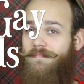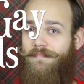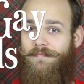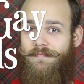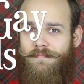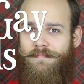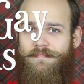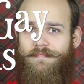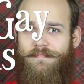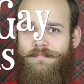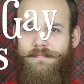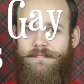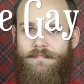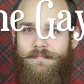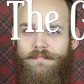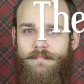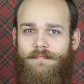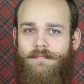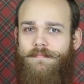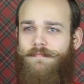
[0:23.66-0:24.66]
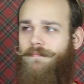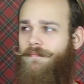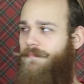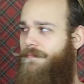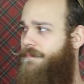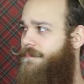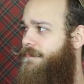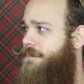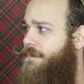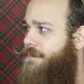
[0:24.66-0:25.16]

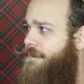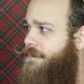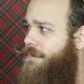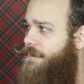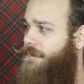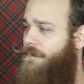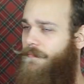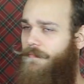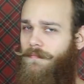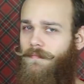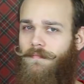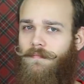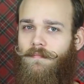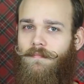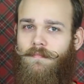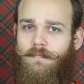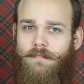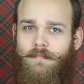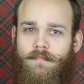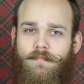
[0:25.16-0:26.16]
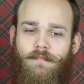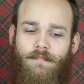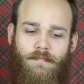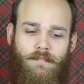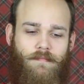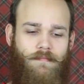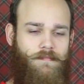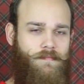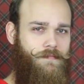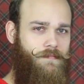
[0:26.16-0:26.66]

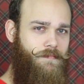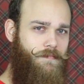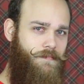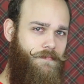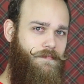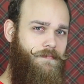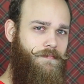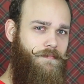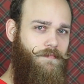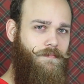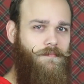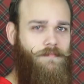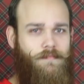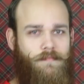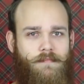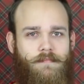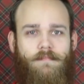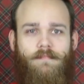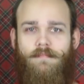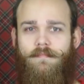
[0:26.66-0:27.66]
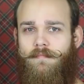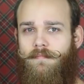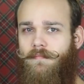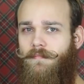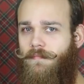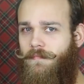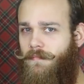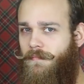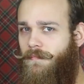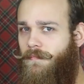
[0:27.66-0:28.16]

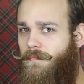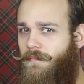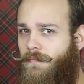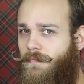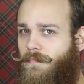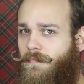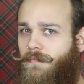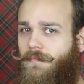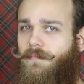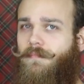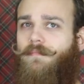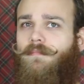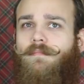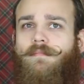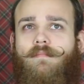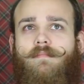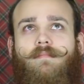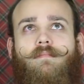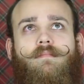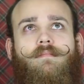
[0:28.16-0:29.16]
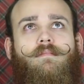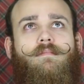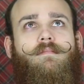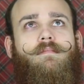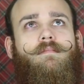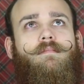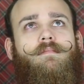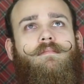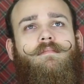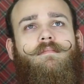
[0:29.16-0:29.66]

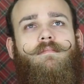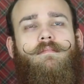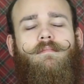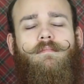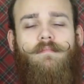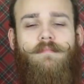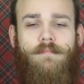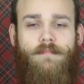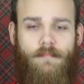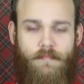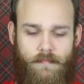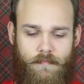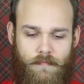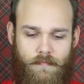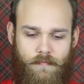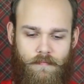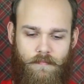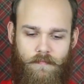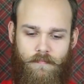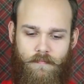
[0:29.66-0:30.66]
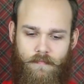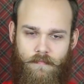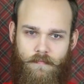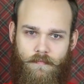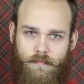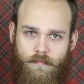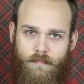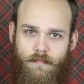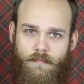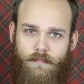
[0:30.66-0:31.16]

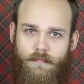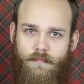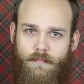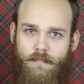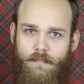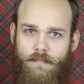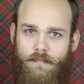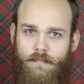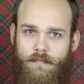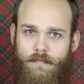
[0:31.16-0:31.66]
This person isn't speaking.